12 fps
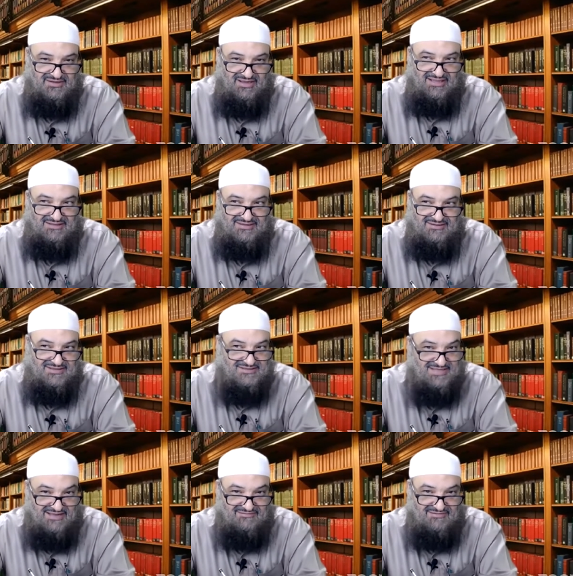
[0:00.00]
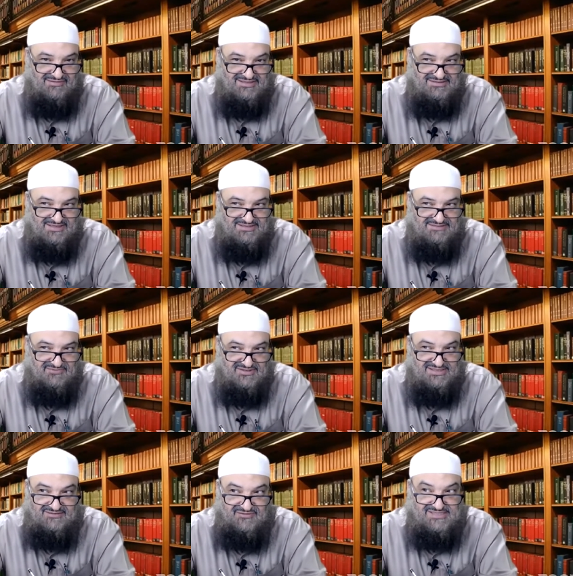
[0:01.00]
And his death, his, his
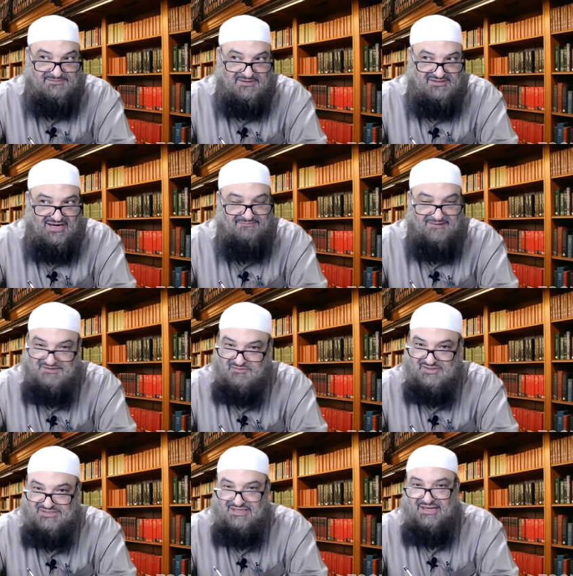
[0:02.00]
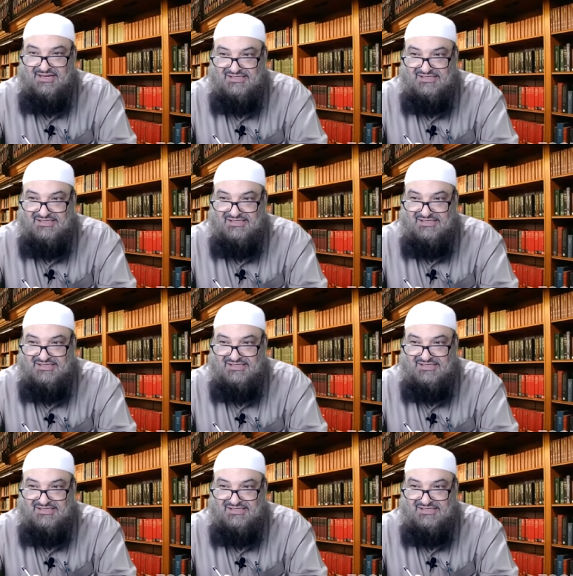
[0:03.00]
fixed prescribed punishment was